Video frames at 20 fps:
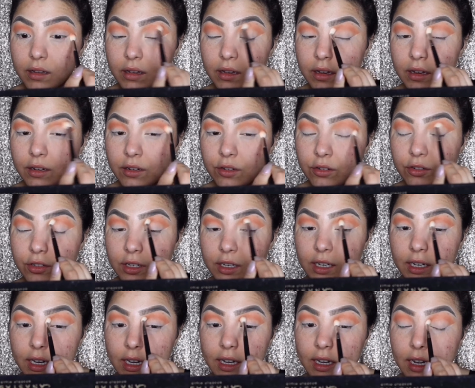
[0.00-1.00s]
And usually
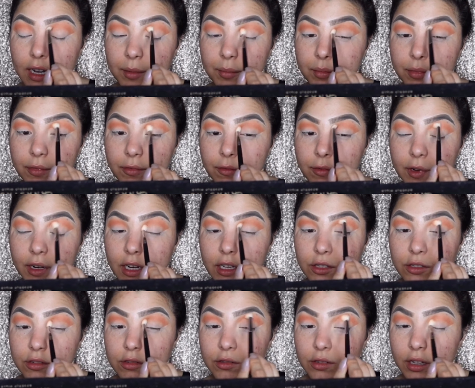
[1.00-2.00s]
like I what I
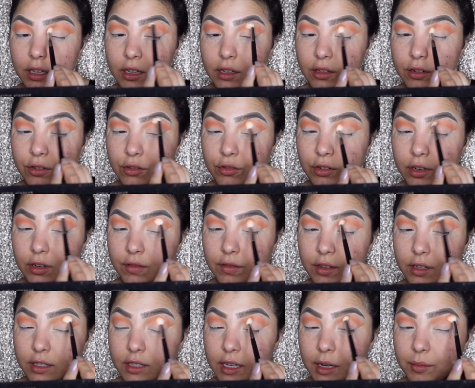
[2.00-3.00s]
do, like a little trick of
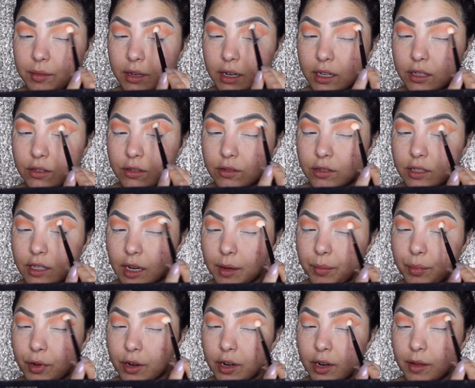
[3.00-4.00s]
the tape that I do is I
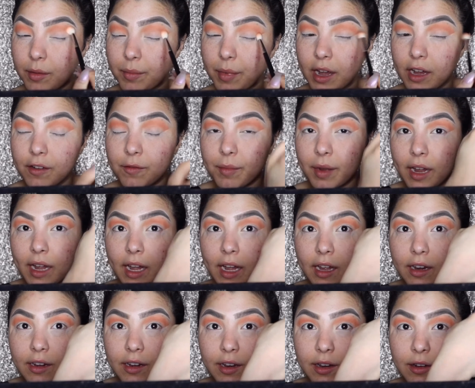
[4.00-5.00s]
put it in the back of my
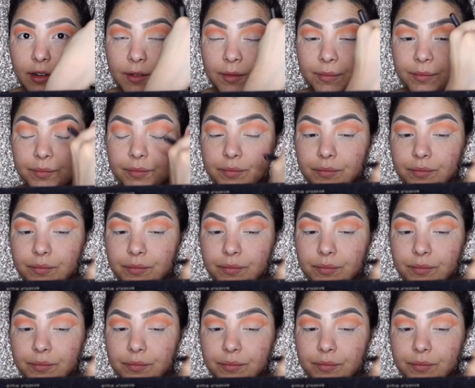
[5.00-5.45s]
hand here.